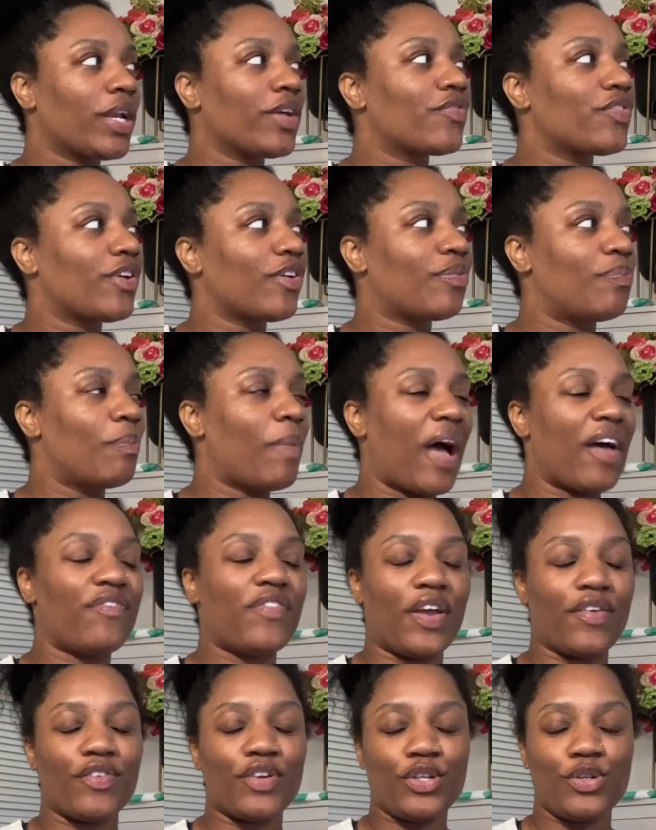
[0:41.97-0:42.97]
of the, my
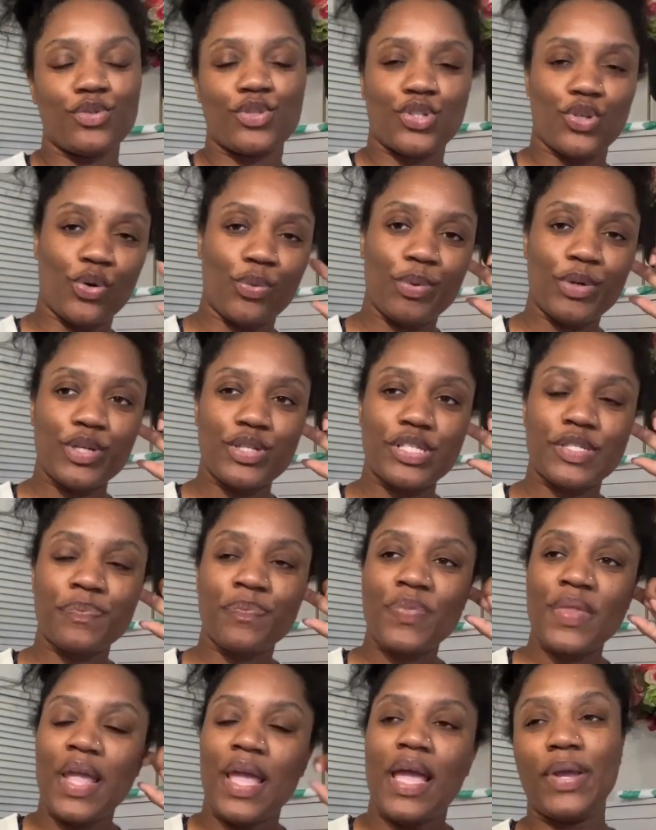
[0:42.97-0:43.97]
favorite
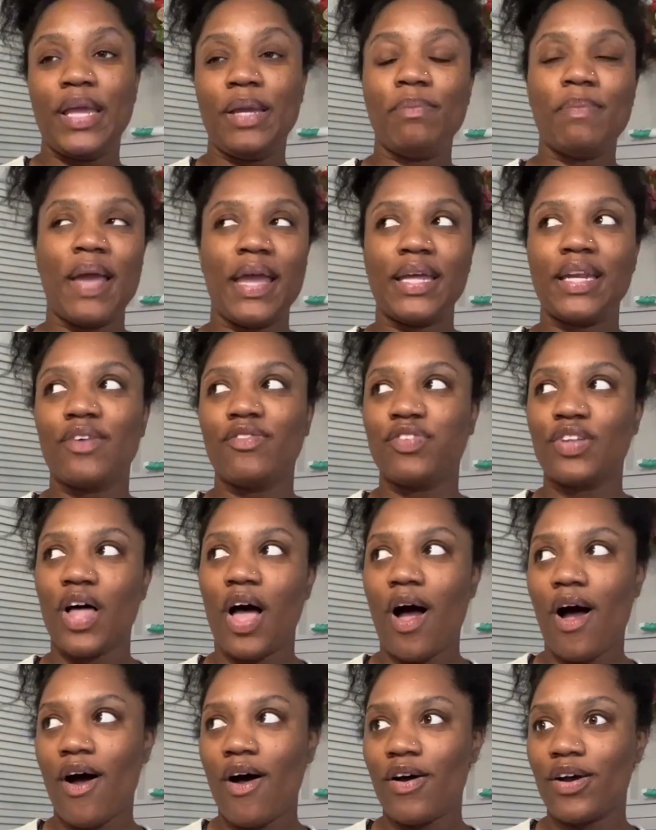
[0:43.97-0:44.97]
YouTubers, he made a
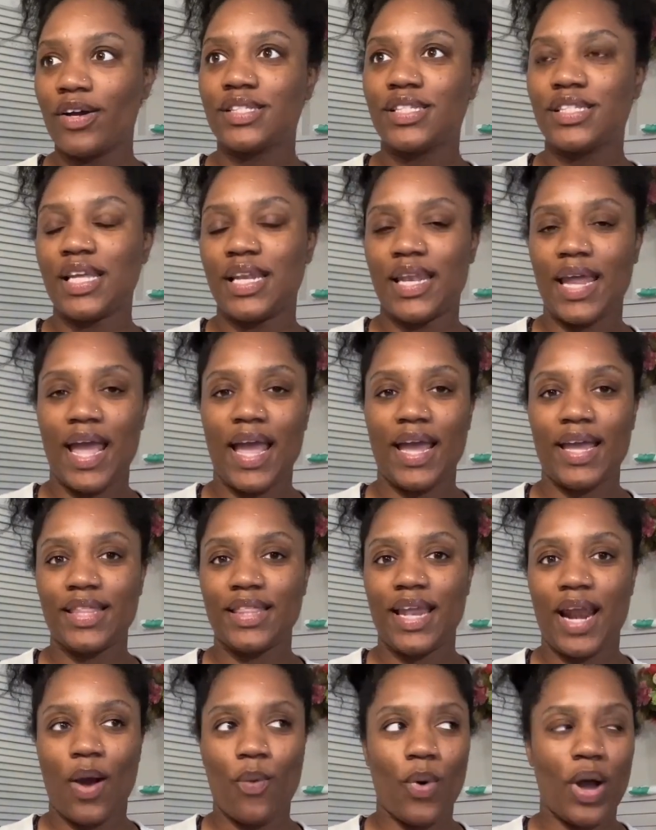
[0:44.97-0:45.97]
vlog today
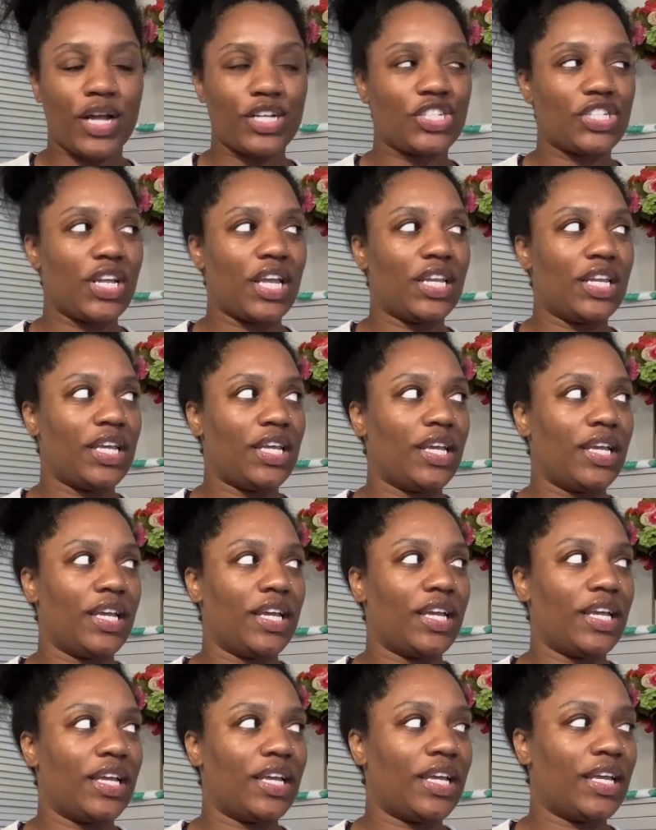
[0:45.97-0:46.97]
that I watched, and
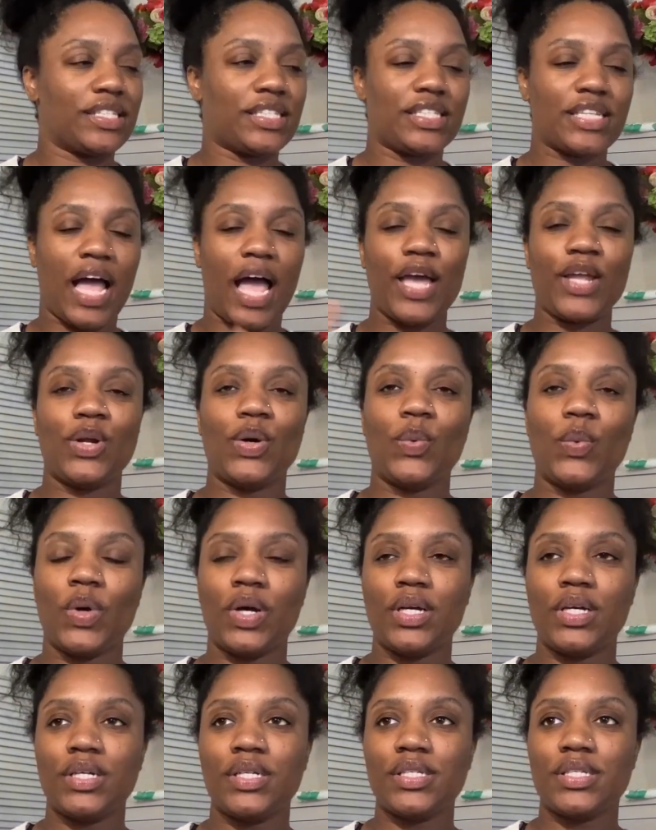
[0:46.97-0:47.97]
it, the title
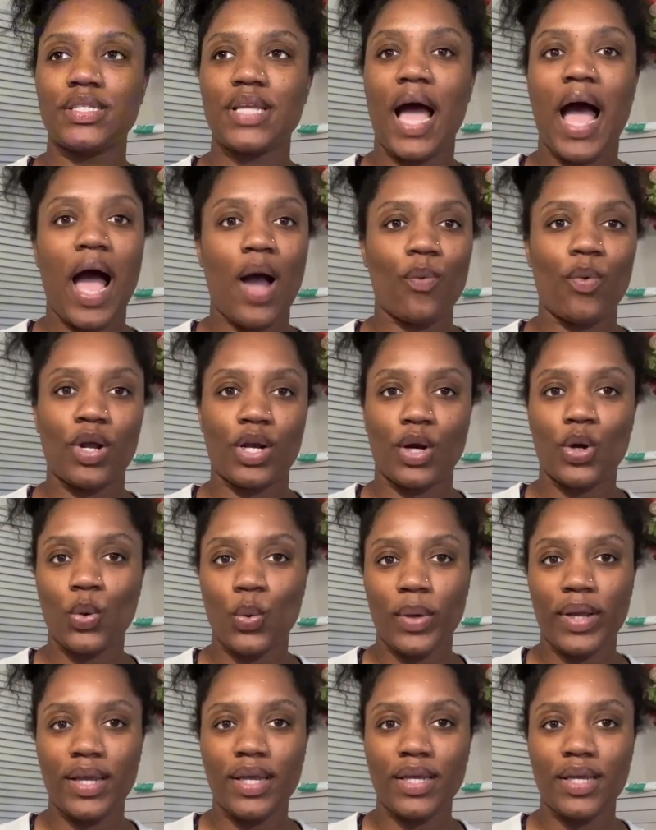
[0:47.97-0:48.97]
was, I Wanna
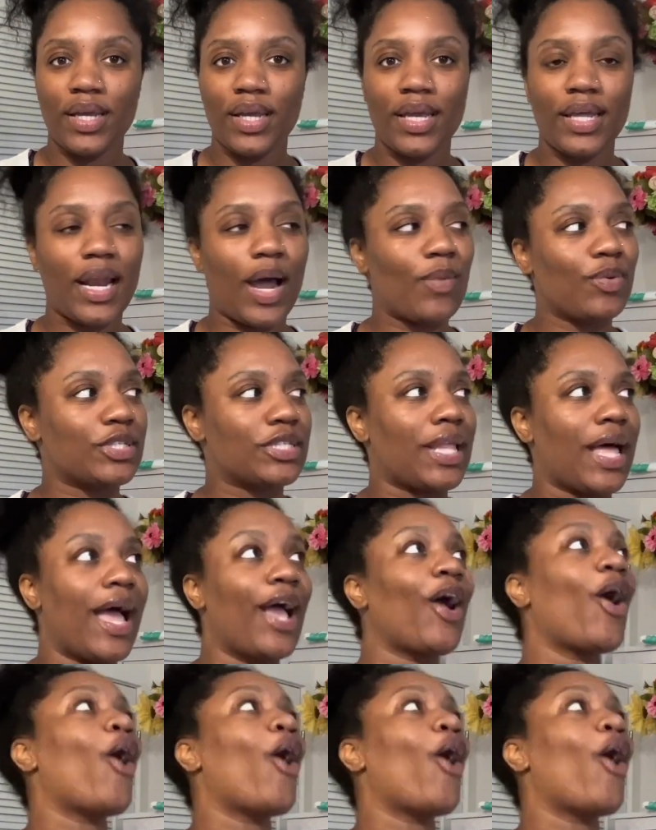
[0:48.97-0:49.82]
Quit. And I was like,